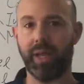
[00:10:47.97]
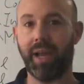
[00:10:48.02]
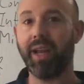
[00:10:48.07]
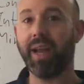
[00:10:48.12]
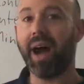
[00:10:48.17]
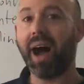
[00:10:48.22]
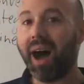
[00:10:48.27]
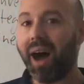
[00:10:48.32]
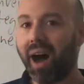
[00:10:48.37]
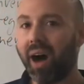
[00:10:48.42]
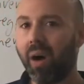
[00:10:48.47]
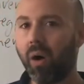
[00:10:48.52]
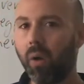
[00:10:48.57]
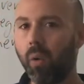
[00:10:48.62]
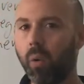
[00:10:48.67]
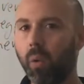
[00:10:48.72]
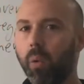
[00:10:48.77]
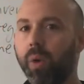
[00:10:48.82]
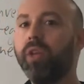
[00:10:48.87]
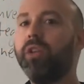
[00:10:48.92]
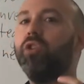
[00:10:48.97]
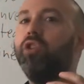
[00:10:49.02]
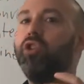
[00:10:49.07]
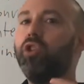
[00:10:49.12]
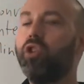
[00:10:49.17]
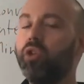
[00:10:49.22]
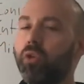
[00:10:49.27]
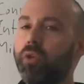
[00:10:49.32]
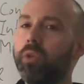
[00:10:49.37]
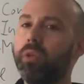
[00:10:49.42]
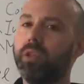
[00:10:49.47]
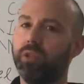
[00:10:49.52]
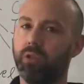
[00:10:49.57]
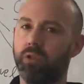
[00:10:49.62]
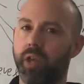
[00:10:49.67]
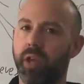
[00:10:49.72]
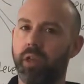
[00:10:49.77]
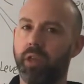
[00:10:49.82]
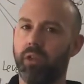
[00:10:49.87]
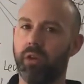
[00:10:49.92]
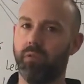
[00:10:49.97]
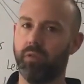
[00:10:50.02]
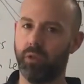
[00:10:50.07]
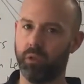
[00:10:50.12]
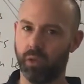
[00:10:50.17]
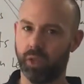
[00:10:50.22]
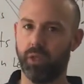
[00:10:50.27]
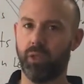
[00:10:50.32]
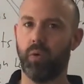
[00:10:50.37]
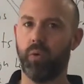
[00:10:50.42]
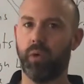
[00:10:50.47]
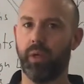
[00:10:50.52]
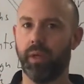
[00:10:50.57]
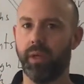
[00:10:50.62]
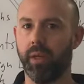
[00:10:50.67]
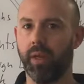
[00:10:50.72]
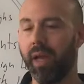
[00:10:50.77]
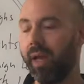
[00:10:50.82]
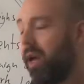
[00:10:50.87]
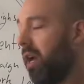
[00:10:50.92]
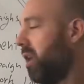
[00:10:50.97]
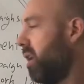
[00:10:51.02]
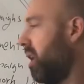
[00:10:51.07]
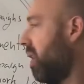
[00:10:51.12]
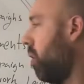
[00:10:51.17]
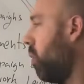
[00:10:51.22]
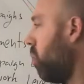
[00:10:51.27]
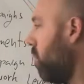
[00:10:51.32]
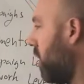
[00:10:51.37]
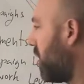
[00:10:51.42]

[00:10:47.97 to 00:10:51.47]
and how we ensure the strength of the Tuki token. Now, we